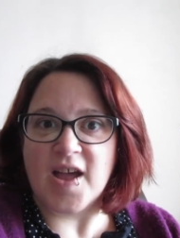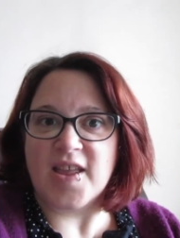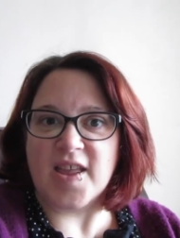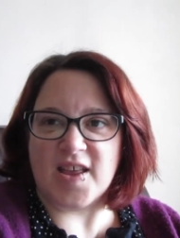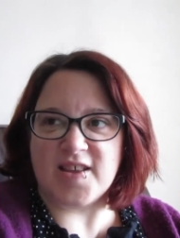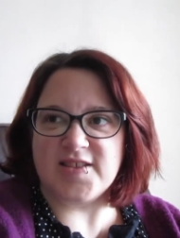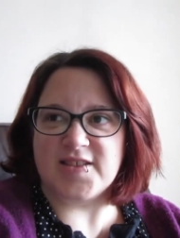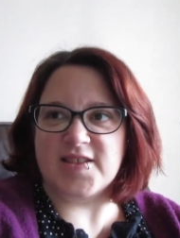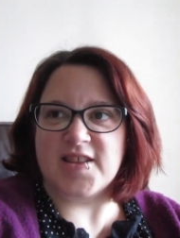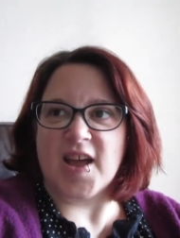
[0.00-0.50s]

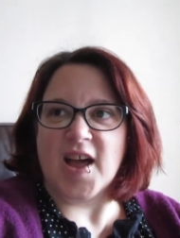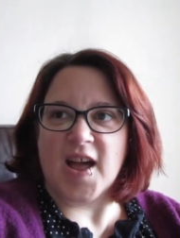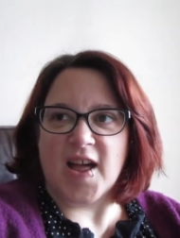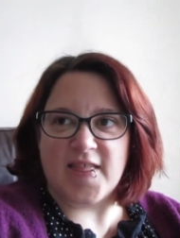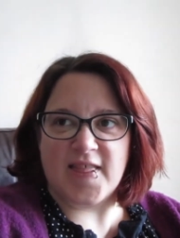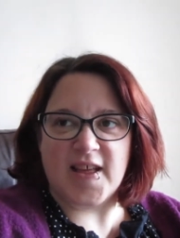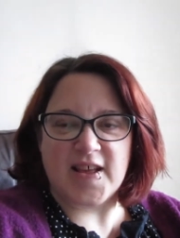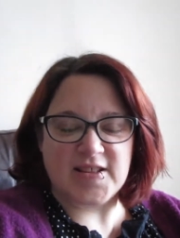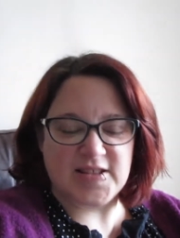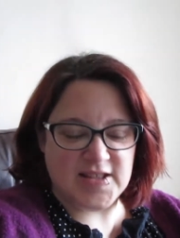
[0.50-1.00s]
Yes,
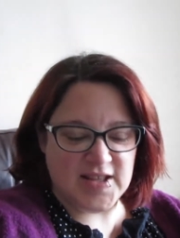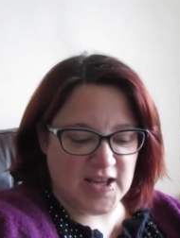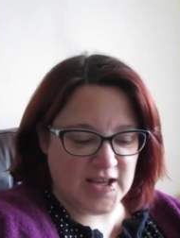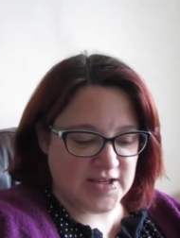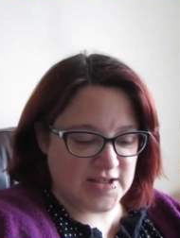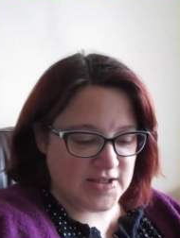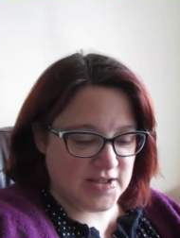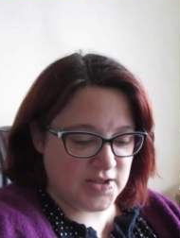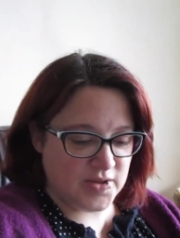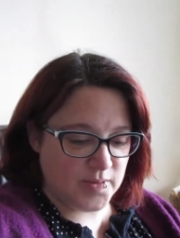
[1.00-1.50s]
and that's
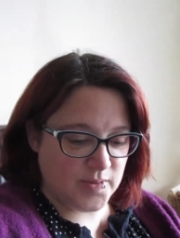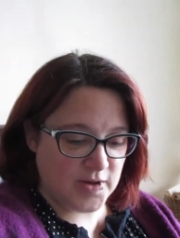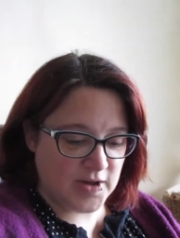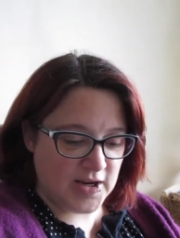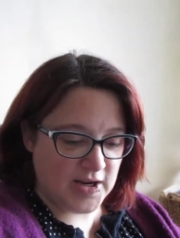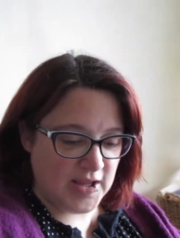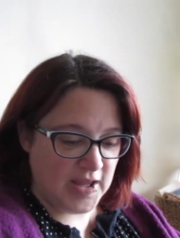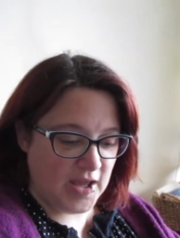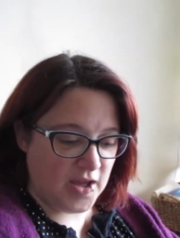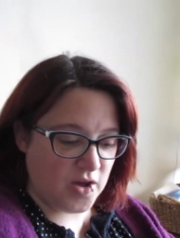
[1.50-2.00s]
it. So we're
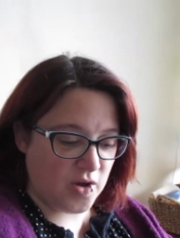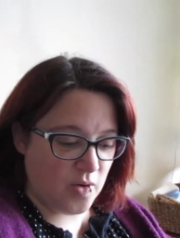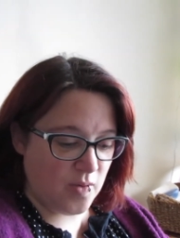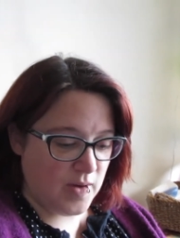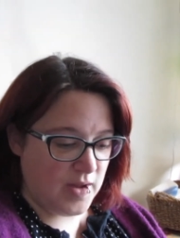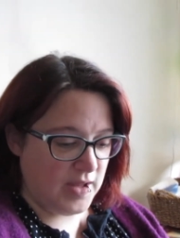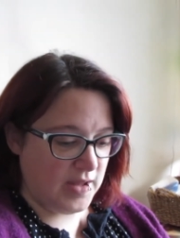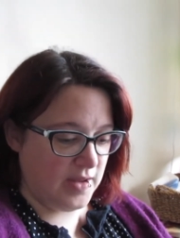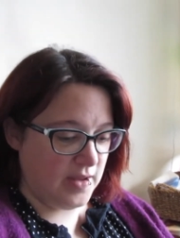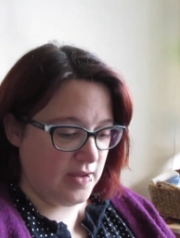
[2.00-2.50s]
going to get
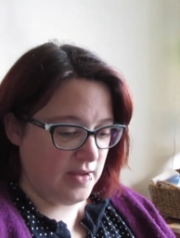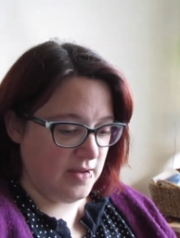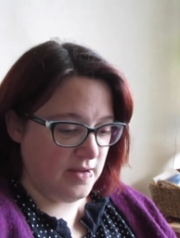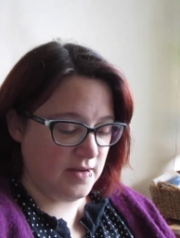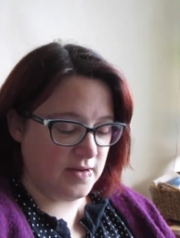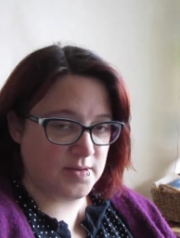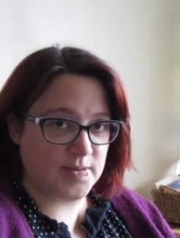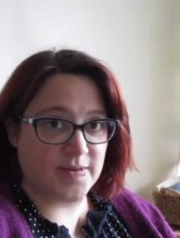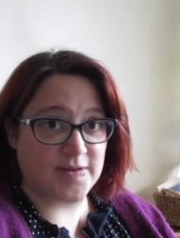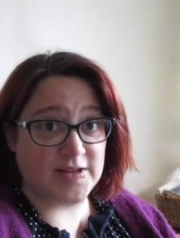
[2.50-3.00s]
going.
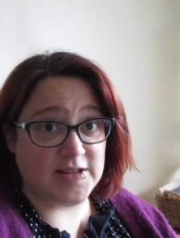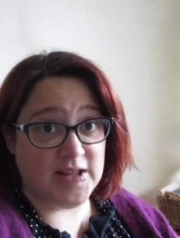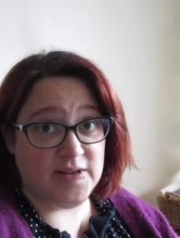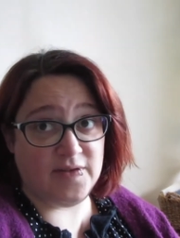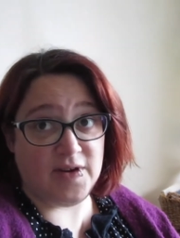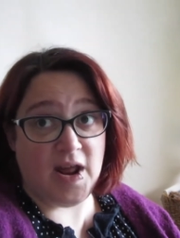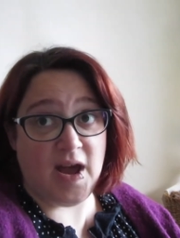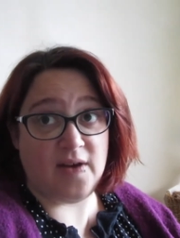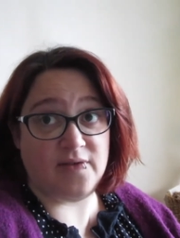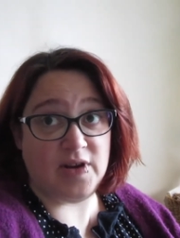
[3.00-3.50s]
So we have to
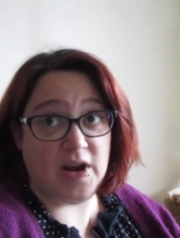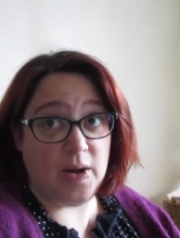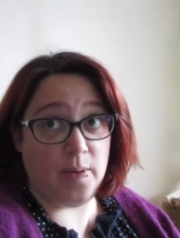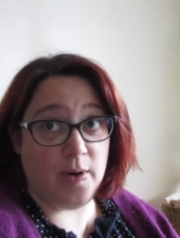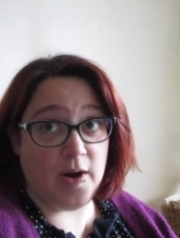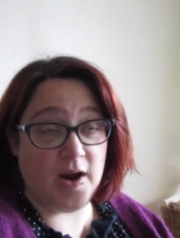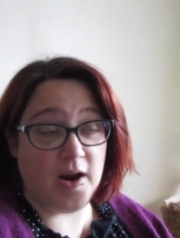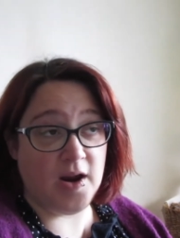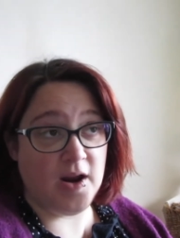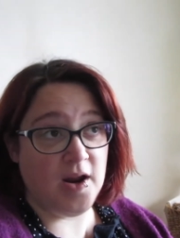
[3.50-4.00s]
leave in half an
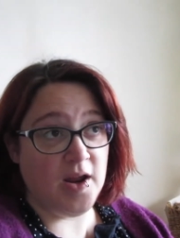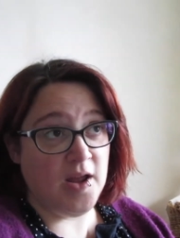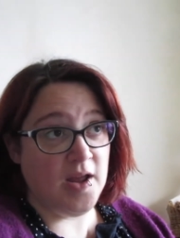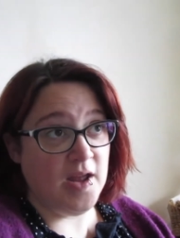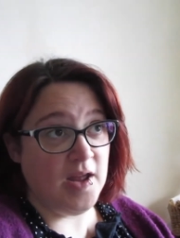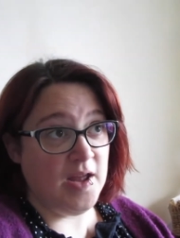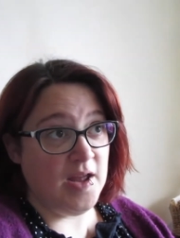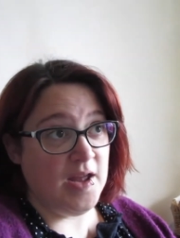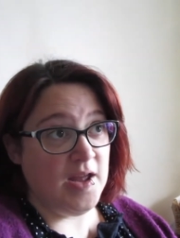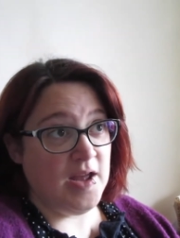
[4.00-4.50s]
hour.
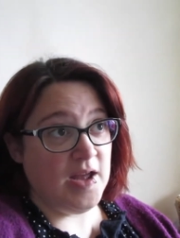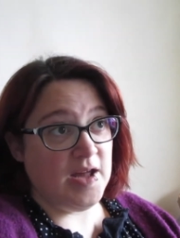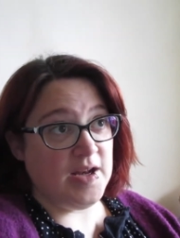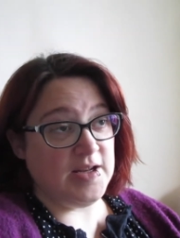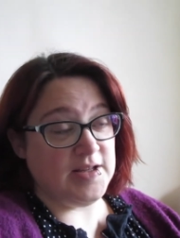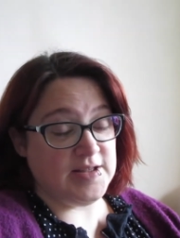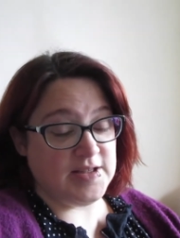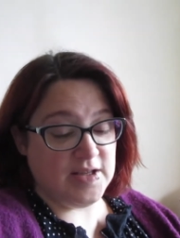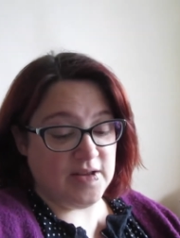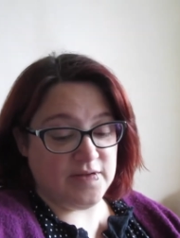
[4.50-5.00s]
And
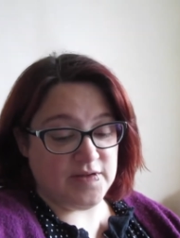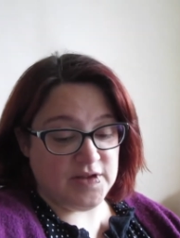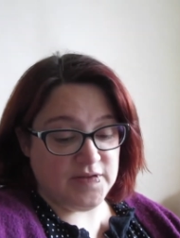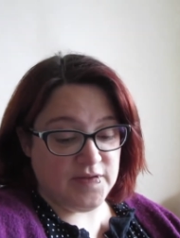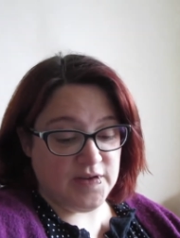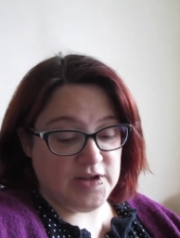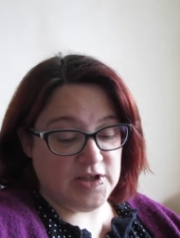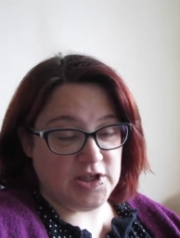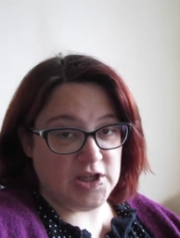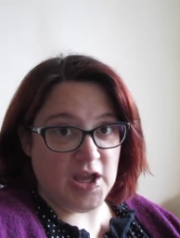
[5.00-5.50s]
I still have to
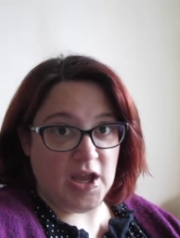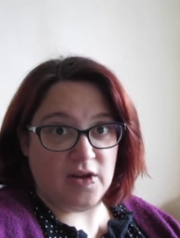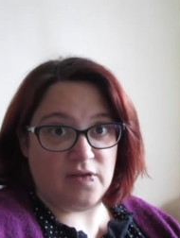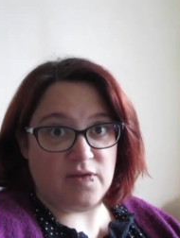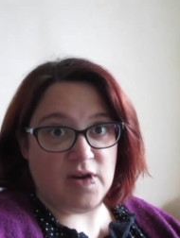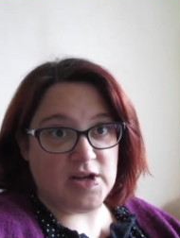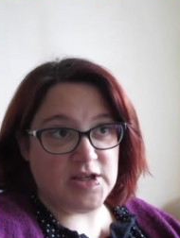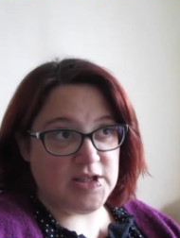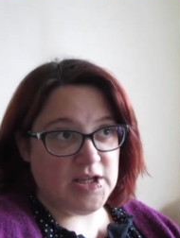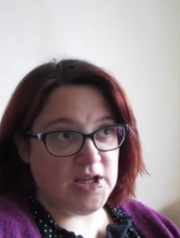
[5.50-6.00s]
finish getting
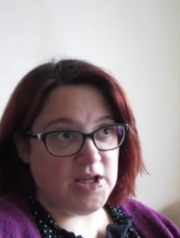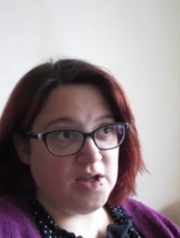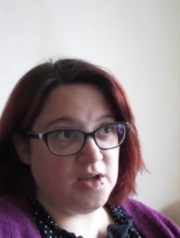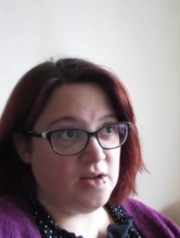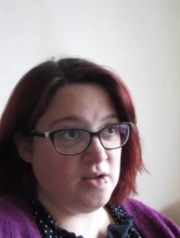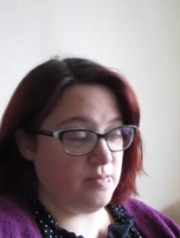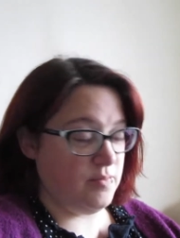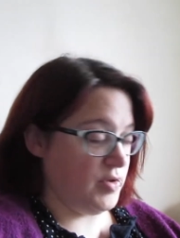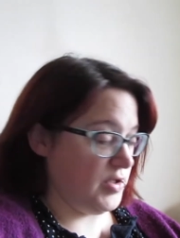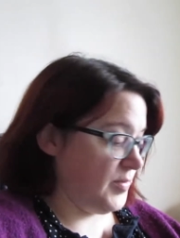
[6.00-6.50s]
ready
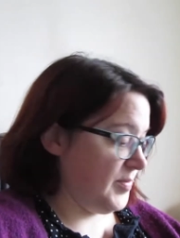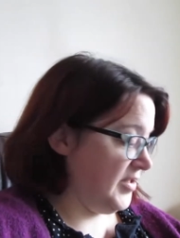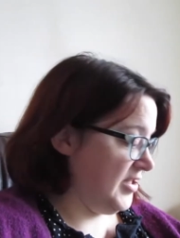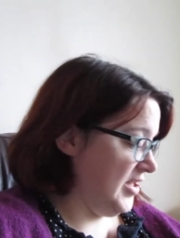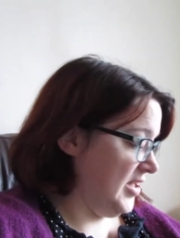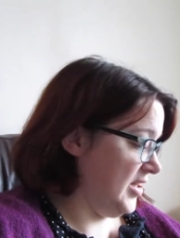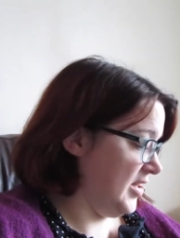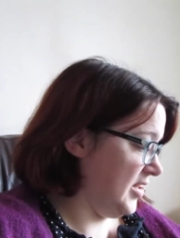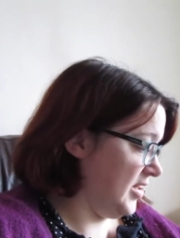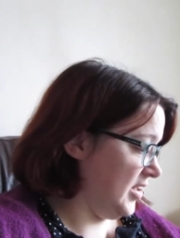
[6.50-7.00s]
and brush my
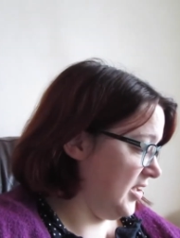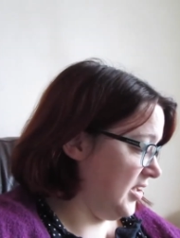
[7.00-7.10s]
teeth.